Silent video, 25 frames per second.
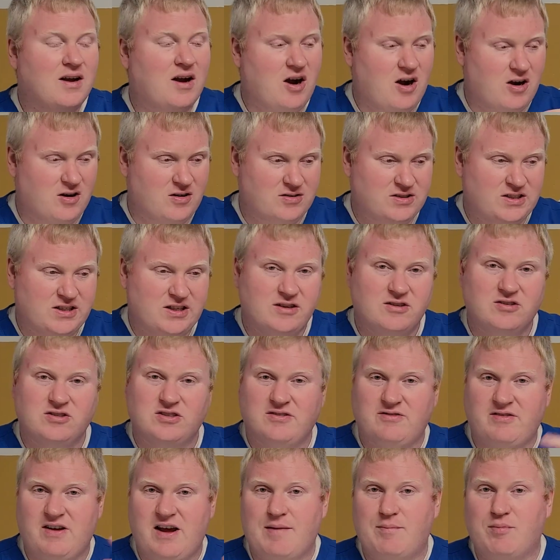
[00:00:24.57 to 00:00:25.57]
our tears
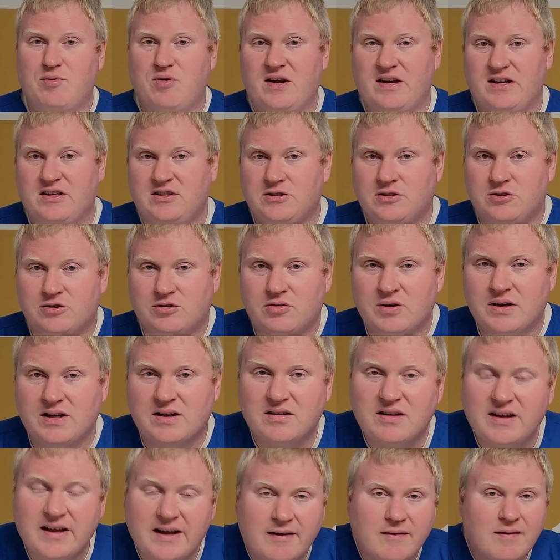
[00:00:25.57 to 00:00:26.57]
evaporate too
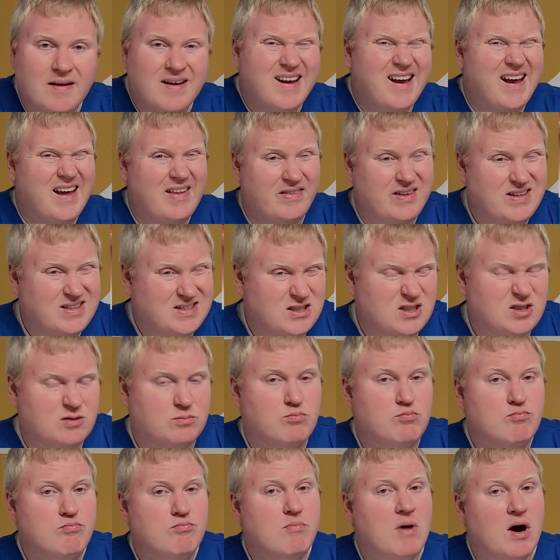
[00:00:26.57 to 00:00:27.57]
quickly, and this is
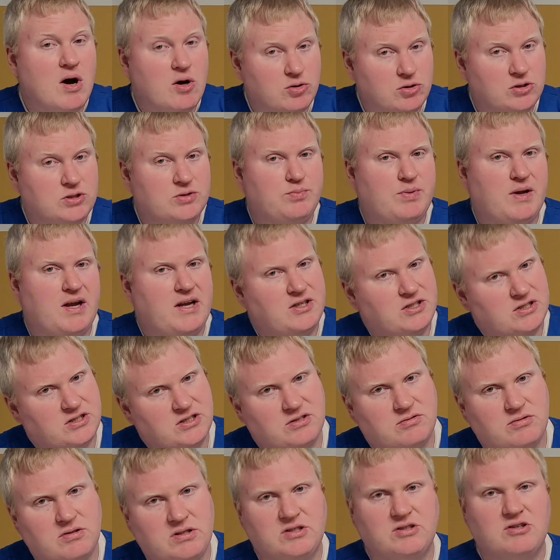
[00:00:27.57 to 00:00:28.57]
most
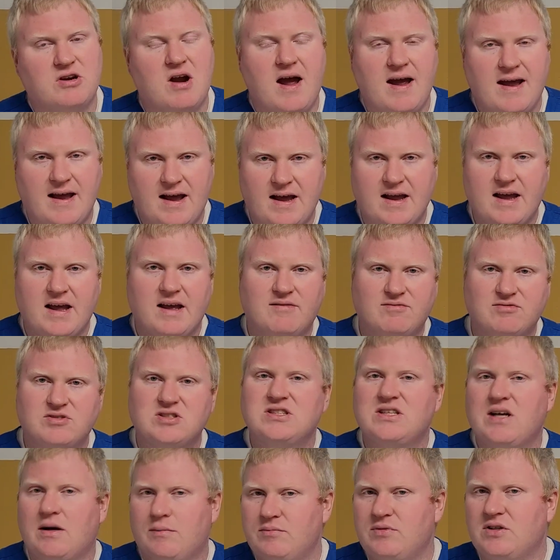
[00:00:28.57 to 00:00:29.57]
patients with dry eye have
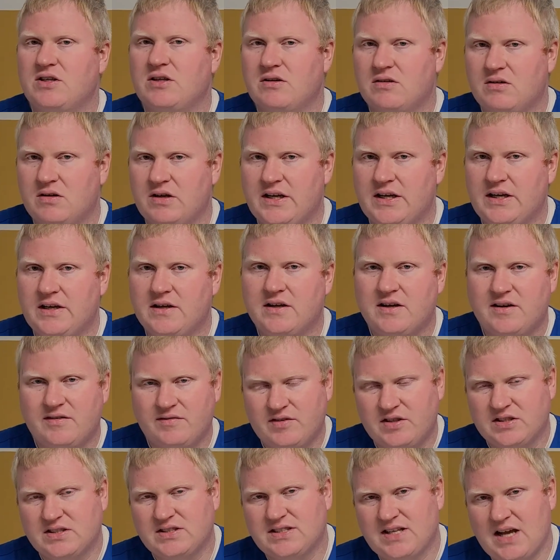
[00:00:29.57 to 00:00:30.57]
some degree of
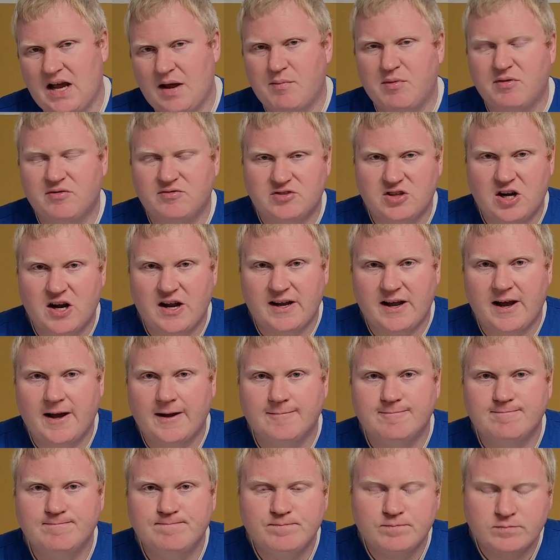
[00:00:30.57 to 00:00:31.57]
this type of dry
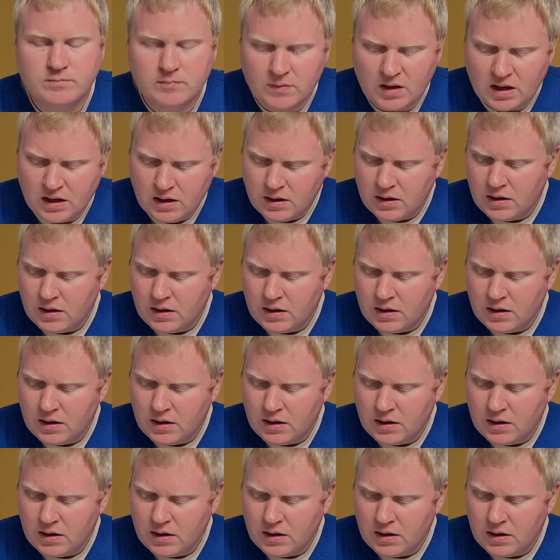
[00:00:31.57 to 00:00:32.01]
eye.